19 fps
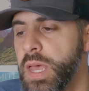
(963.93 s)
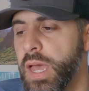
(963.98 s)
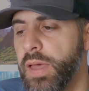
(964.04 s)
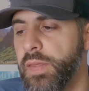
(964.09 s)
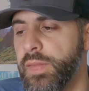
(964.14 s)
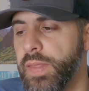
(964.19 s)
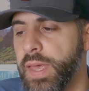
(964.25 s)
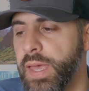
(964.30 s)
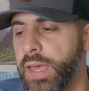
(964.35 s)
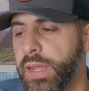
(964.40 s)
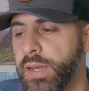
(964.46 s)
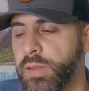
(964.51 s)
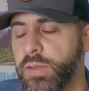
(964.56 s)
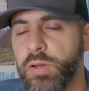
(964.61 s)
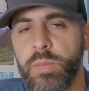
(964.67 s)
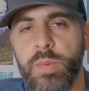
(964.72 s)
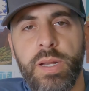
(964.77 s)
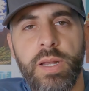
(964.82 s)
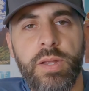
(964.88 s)
and then a
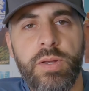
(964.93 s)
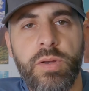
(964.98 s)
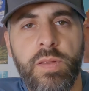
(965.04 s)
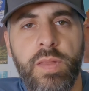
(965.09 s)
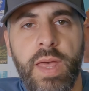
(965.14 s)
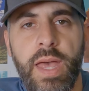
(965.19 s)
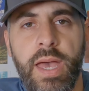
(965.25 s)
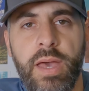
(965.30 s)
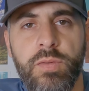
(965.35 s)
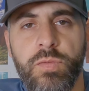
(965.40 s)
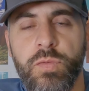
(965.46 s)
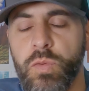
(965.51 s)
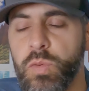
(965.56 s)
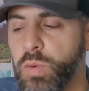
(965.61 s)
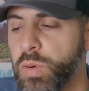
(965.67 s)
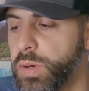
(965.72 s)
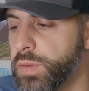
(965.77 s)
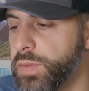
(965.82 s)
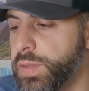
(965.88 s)
little bit under that
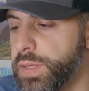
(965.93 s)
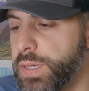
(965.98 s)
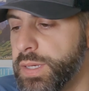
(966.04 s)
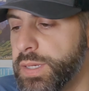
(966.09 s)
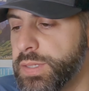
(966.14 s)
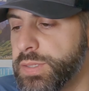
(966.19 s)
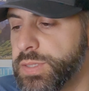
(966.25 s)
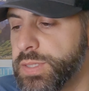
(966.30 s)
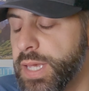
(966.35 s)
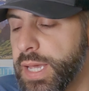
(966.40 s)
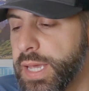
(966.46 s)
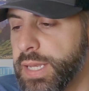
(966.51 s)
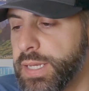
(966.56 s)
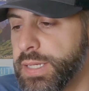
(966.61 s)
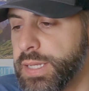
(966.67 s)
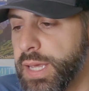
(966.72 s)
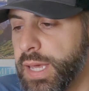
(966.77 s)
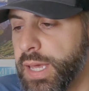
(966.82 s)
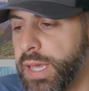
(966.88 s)
for the
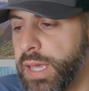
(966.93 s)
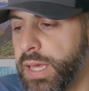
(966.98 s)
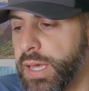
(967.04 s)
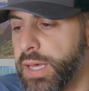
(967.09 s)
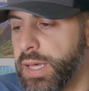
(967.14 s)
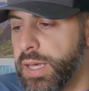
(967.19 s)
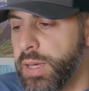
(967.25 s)
second day.